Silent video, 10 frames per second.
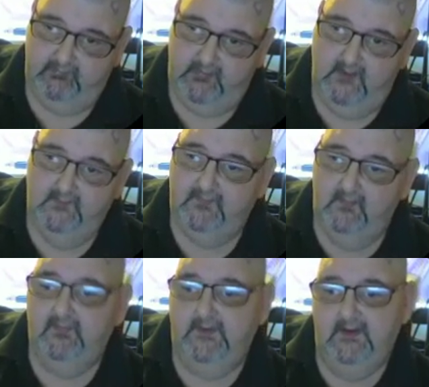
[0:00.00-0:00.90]
So
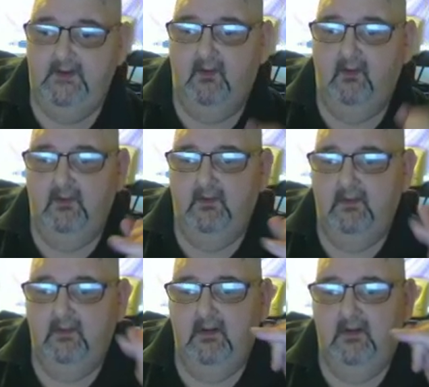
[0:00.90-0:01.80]
the order
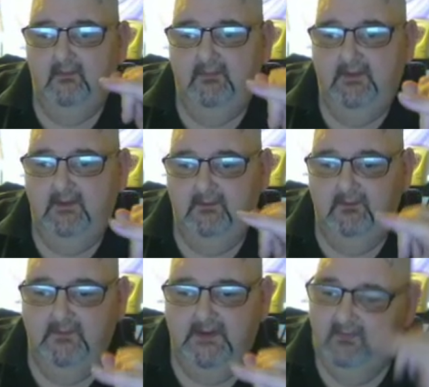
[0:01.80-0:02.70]
of the
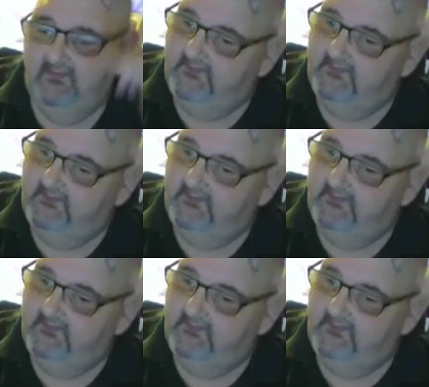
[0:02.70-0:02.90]
meals that you